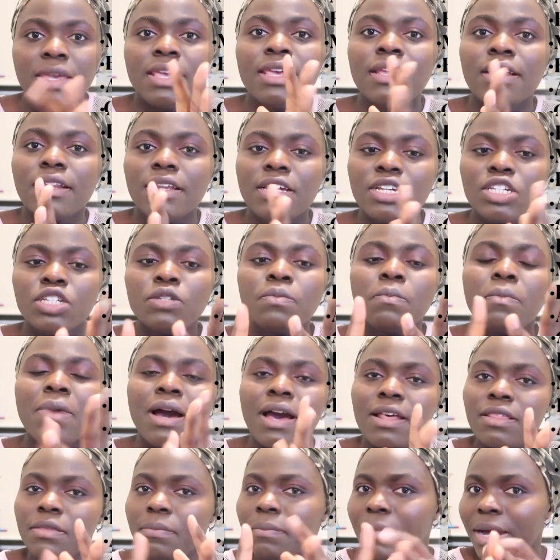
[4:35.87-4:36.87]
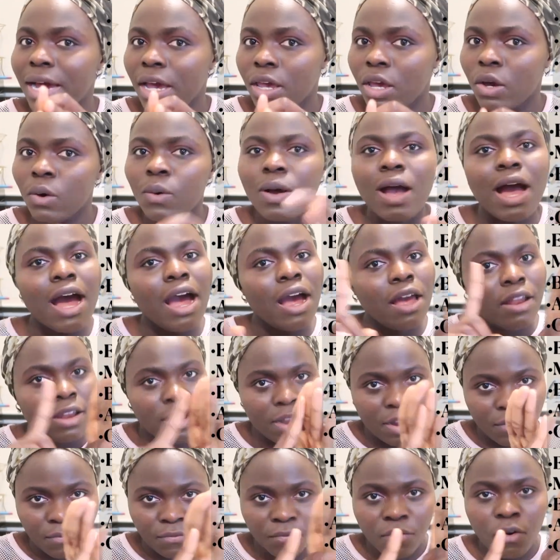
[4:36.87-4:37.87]
English, Math, Bio,
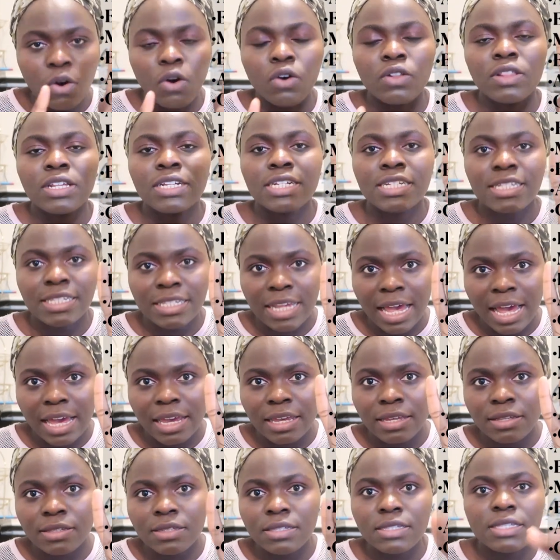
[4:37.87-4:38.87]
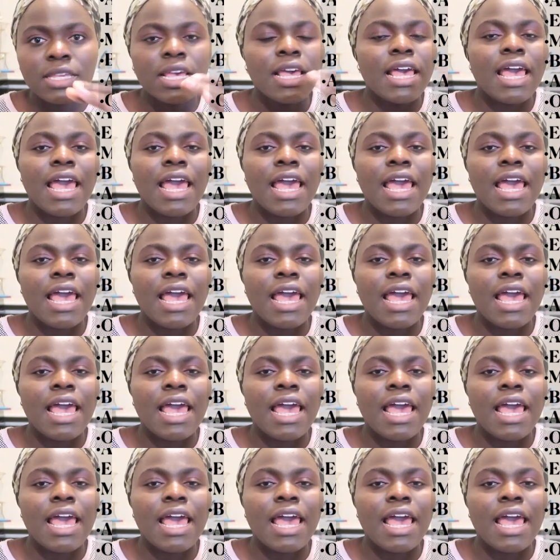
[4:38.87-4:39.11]
the fourth, Science,